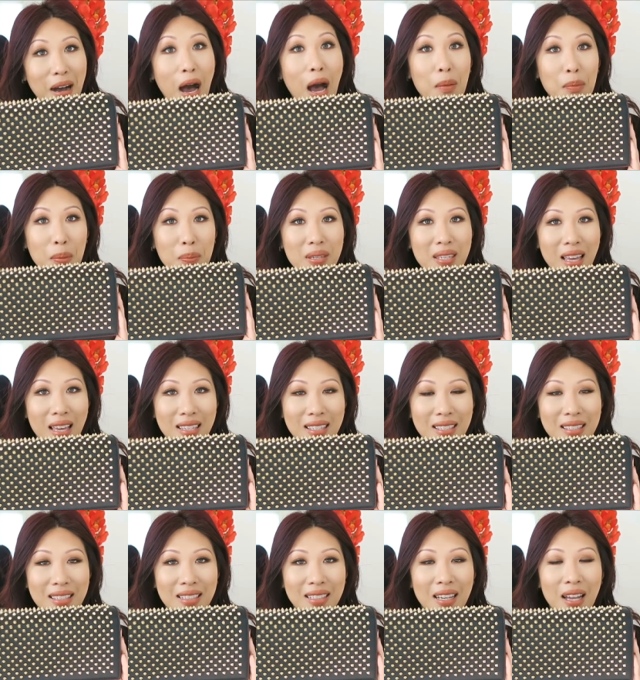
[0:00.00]
I'm
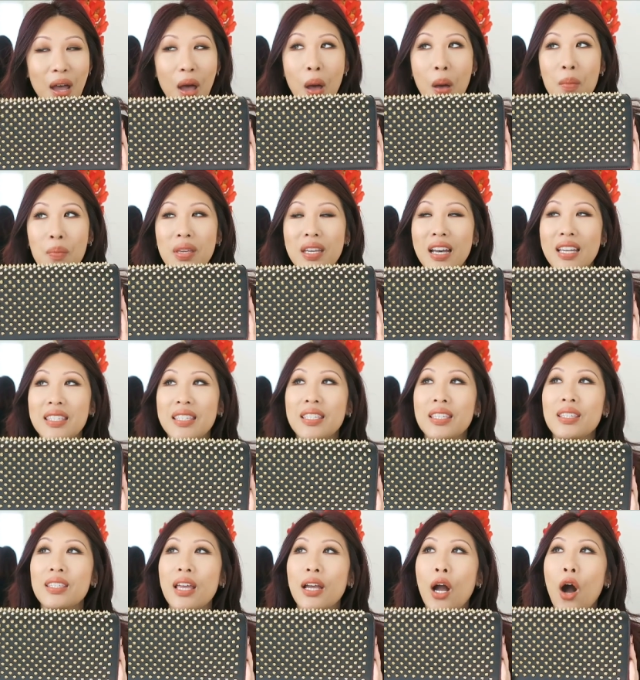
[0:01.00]
obsessed because this
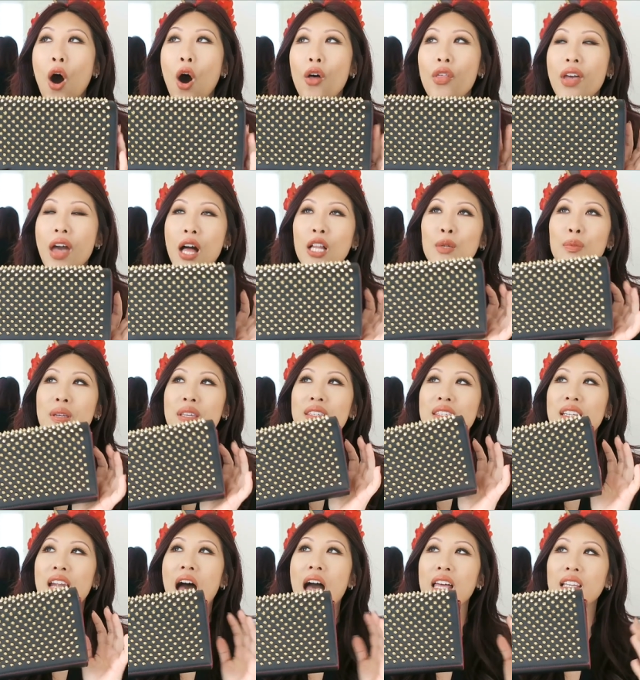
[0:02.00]
is like all the
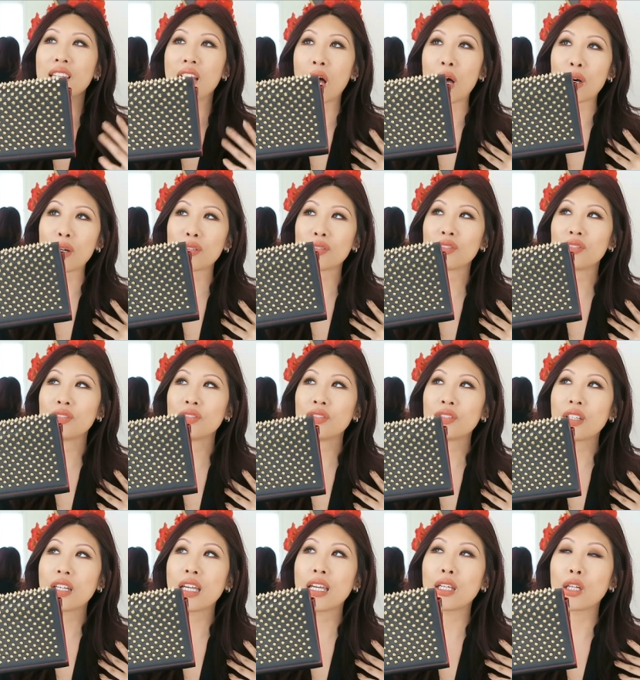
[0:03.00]
elements that I love
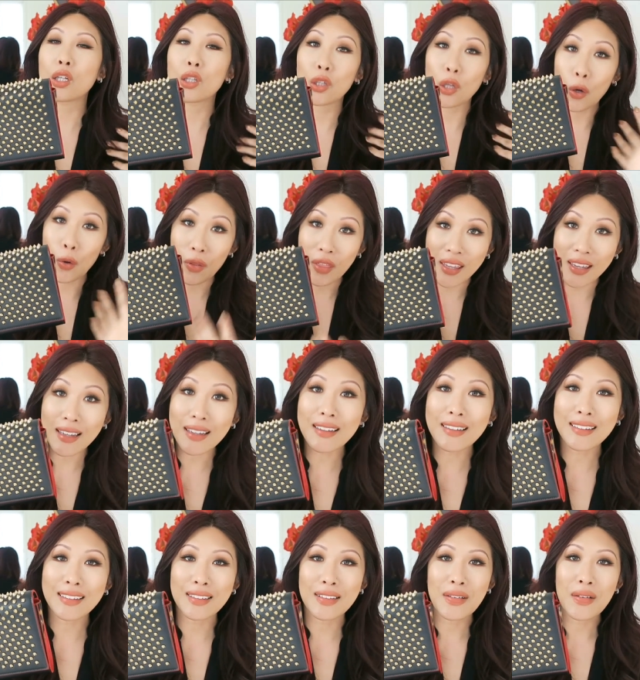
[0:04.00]
in
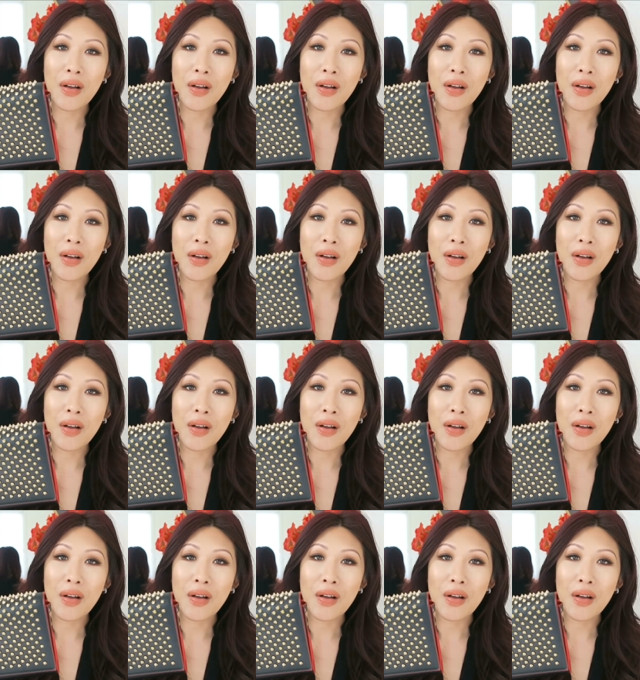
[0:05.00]
clothing.